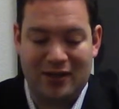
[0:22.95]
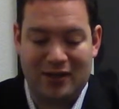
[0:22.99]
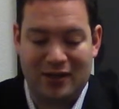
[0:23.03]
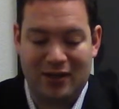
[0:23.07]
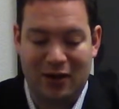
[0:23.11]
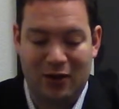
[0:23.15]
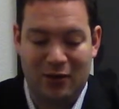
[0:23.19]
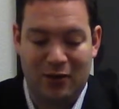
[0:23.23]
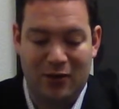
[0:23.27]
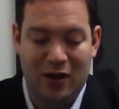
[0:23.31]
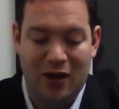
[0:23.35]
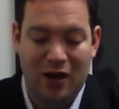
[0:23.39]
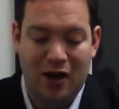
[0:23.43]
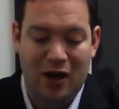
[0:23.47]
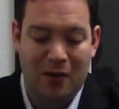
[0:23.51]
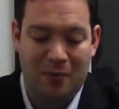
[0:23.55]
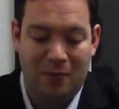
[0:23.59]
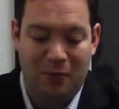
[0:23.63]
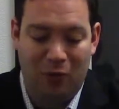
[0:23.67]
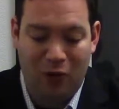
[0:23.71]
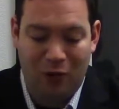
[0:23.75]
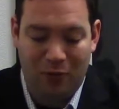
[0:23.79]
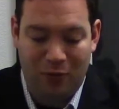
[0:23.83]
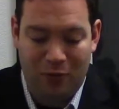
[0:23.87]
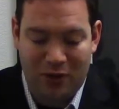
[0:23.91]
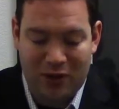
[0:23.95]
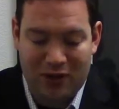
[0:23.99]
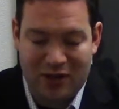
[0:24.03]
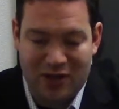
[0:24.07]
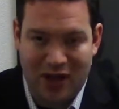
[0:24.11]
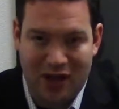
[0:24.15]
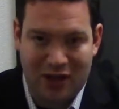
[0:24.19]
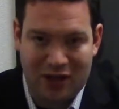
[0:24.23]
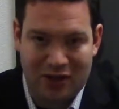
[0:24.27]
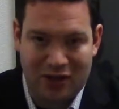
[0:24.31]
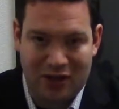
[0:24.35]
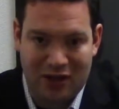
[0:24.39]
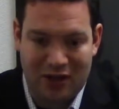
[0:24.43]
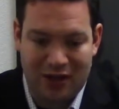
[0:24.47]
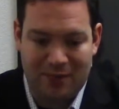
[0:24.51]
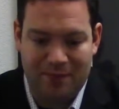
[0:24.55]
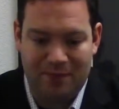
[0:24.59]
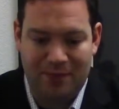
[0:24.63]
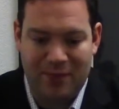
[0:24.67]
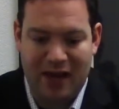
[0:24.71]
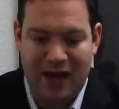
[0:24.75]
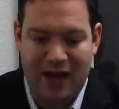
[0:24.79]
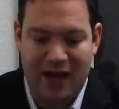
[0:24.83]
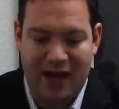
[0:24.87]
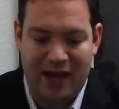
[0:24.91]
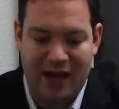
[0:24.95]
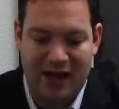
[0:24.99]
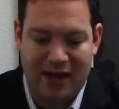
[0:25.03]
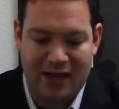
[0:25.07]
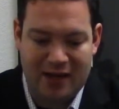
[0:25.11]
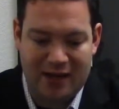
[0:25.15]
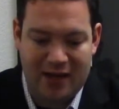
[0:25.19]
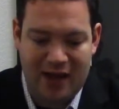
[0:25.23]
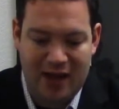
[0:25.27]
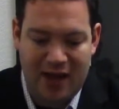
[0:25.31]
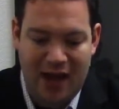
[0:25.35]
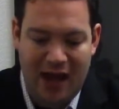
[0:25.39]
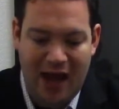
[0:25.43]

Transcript: So port production and